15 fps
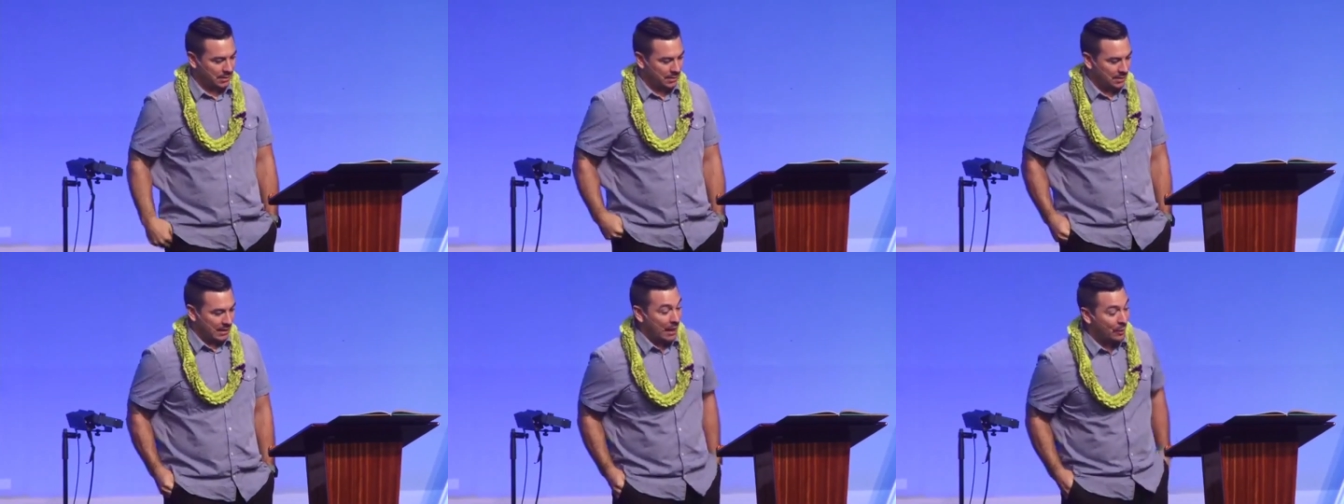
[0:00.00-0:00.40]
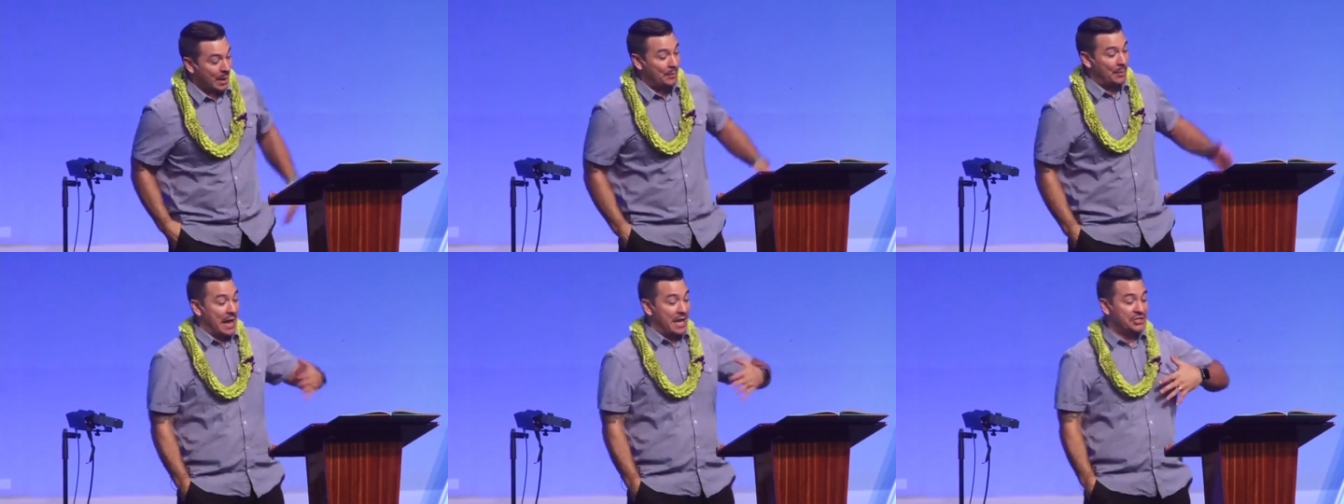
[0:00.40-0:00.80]
How I
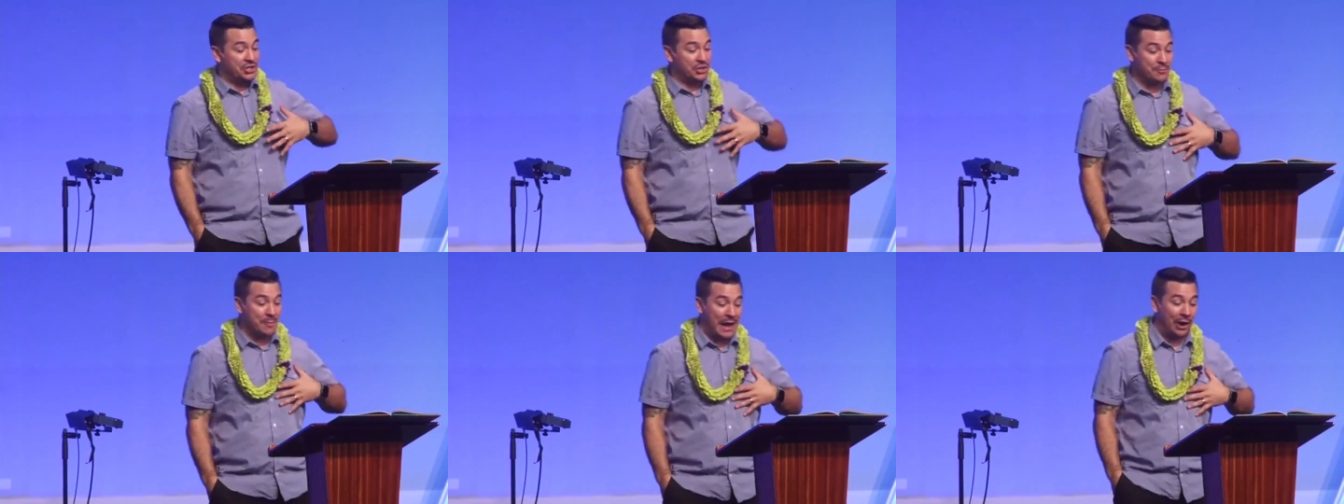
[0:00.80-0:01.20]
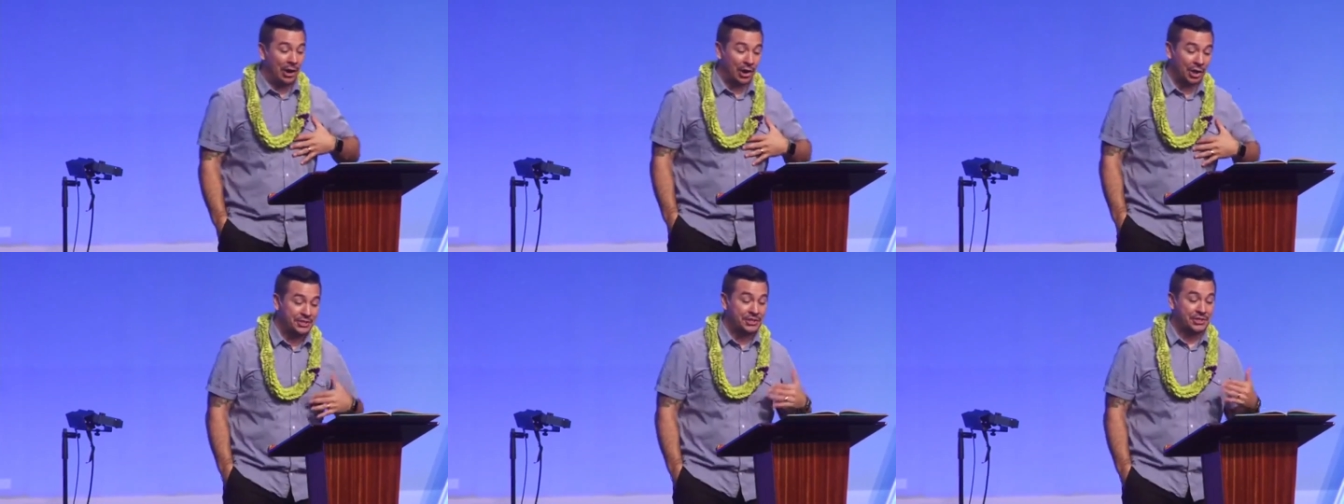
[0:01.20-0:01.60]
posture my
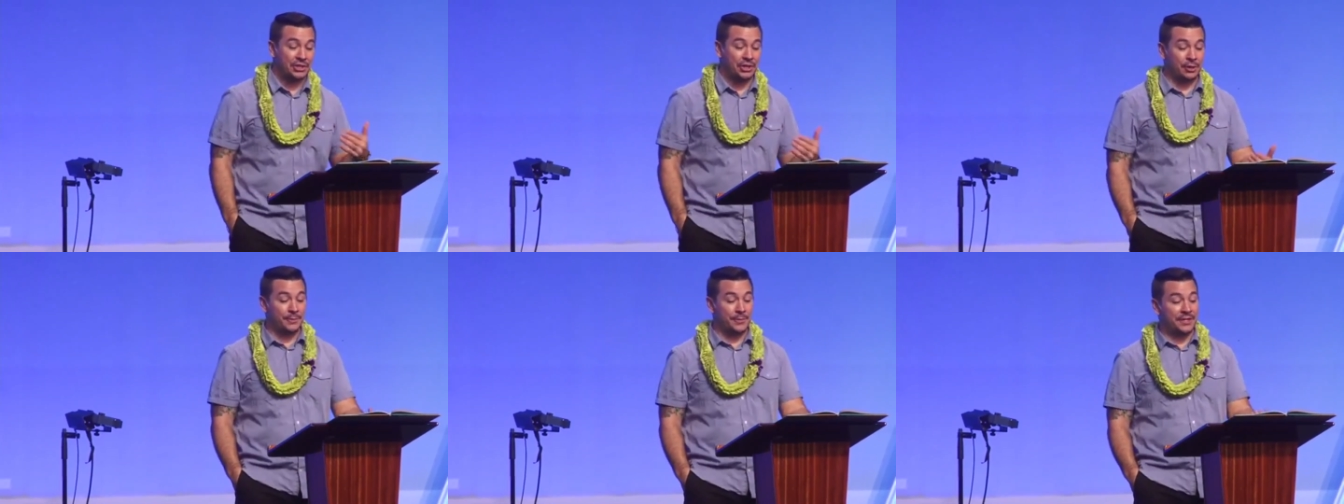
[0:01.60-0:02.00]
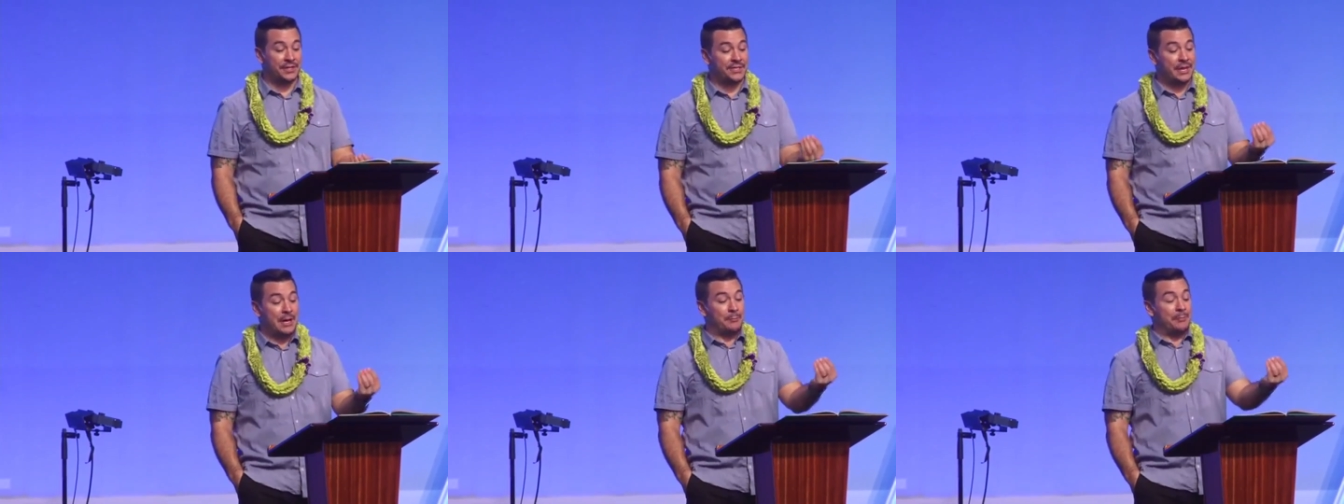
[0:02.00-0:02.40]
heart
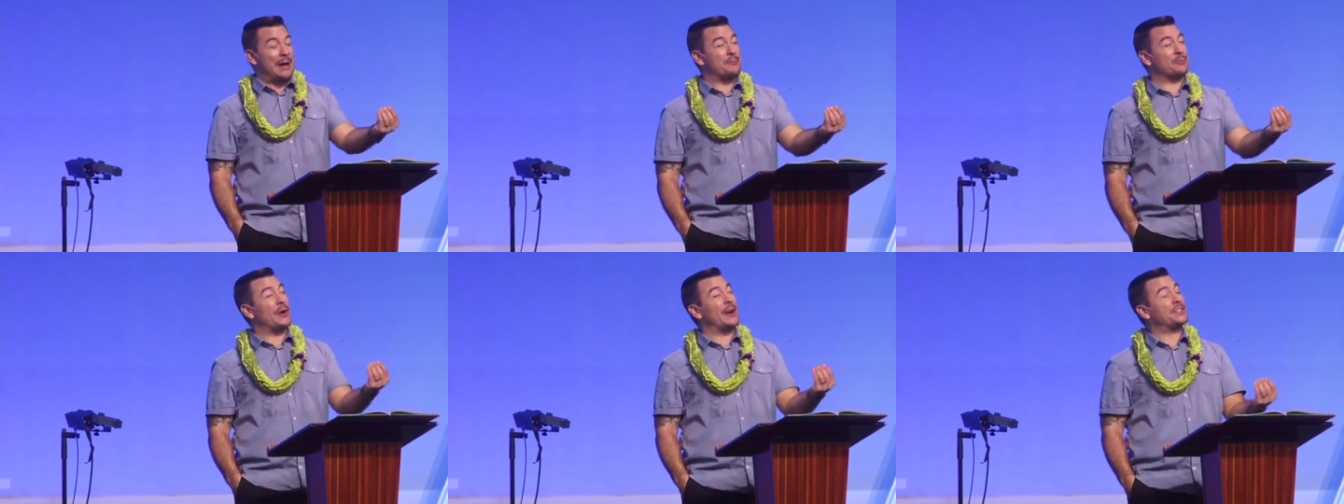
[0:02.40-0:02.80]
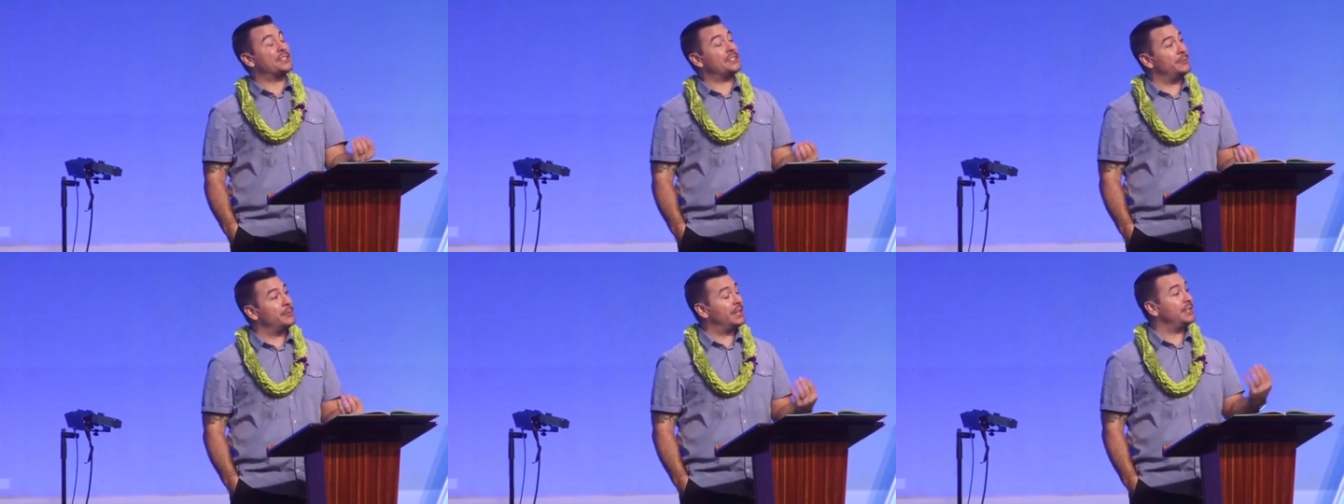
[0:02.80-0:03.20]
determines my
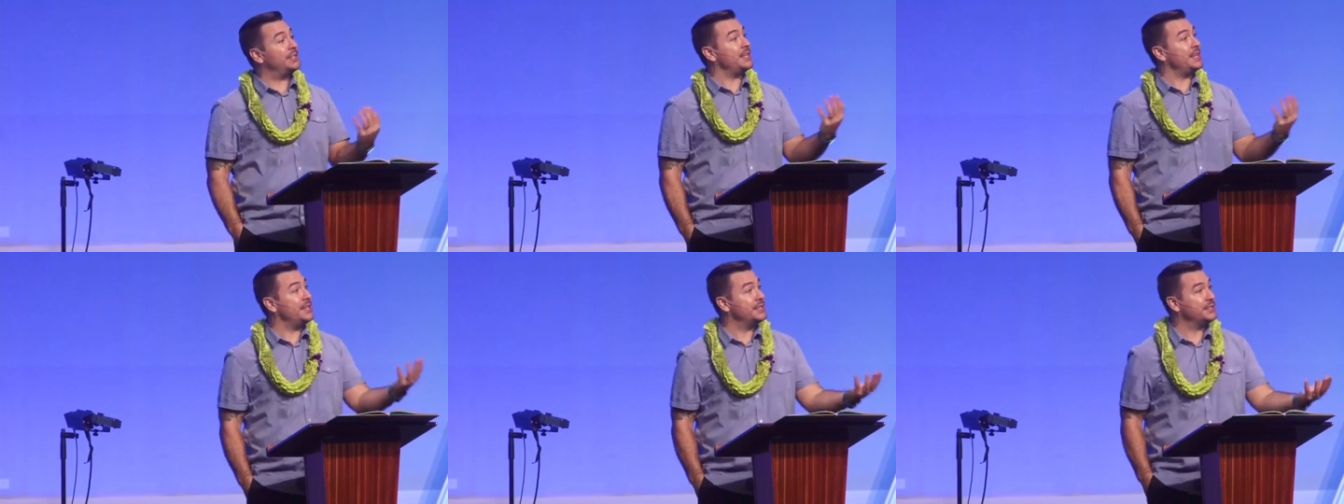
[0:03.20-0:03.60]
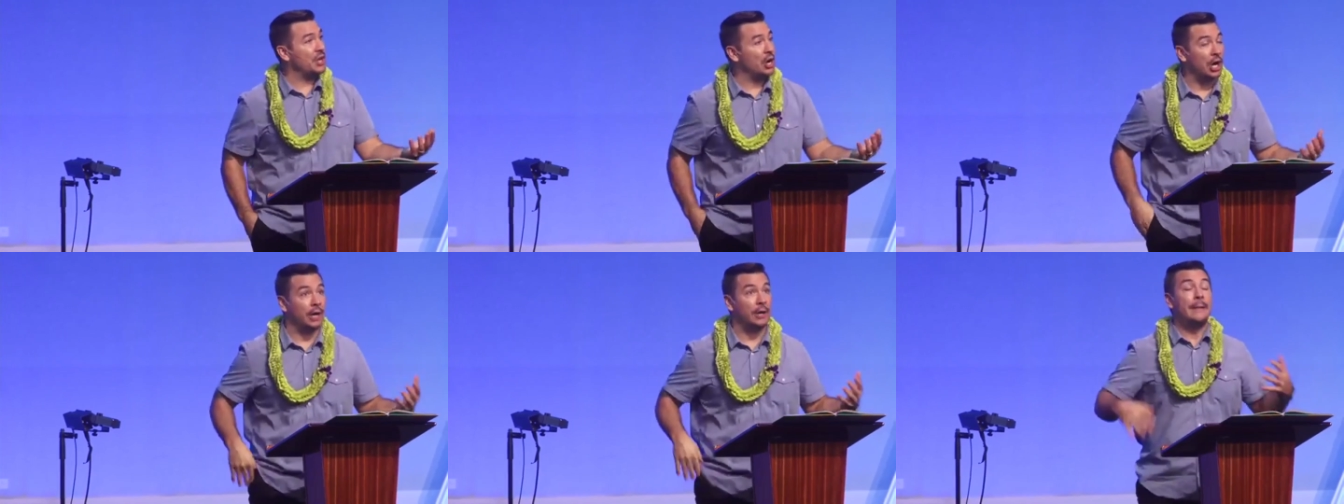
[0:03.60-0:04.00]
proximity to His
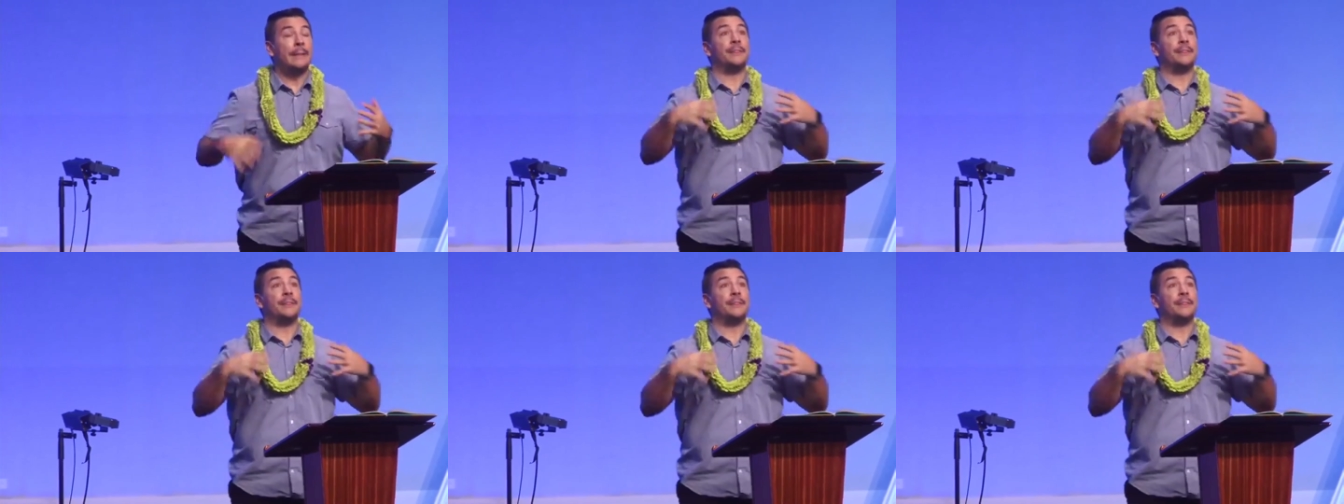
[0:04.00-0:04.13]
heart.